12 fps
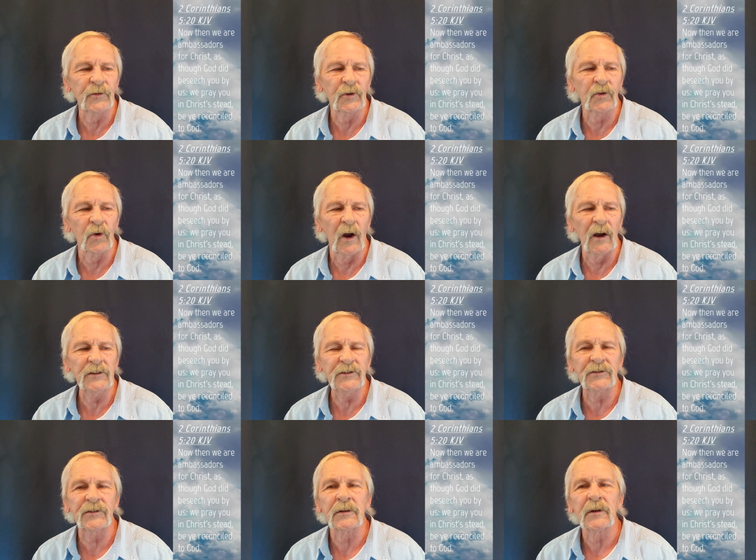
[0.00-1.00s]
for
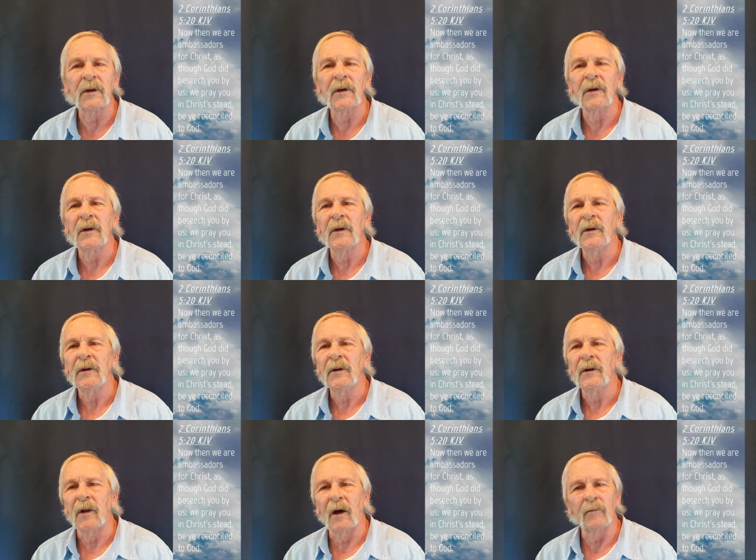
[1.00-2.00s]
Christ.
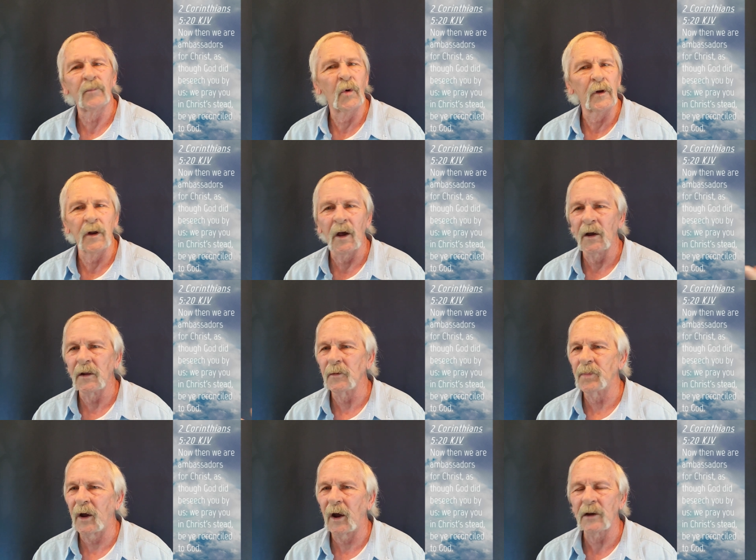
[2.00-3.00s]
And I've pointed out in the
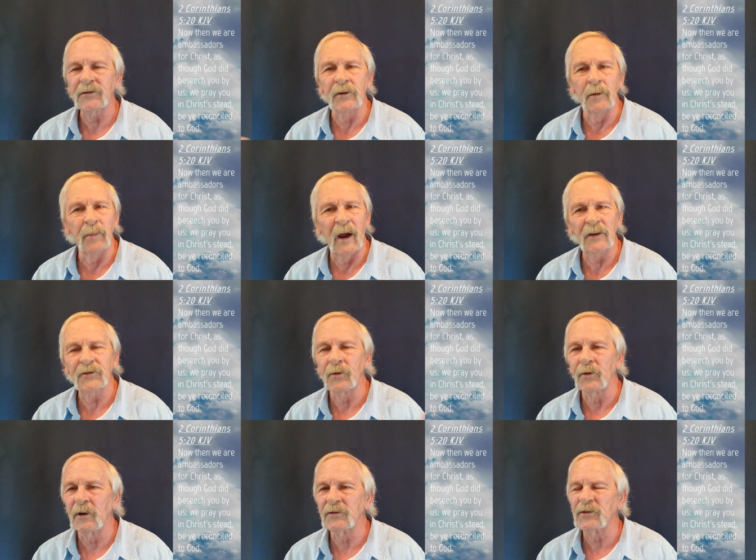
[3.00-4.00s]
past, an
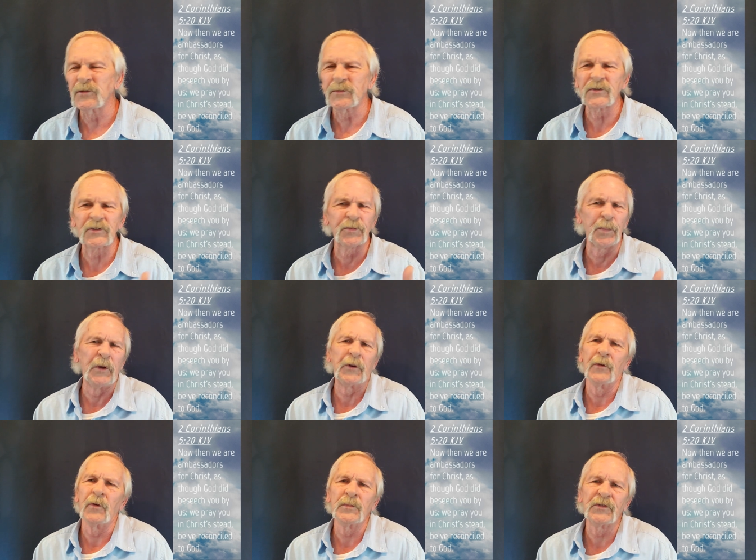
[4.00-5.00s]
ambassador doesn't speak
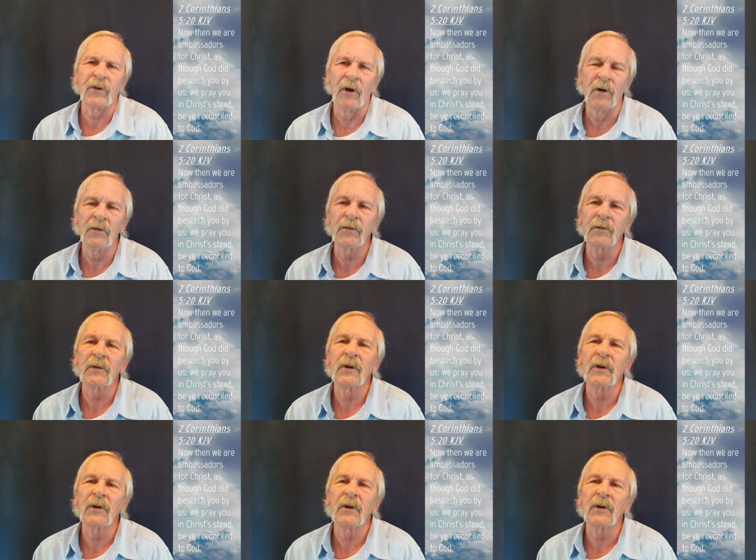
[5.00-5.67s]
of himself.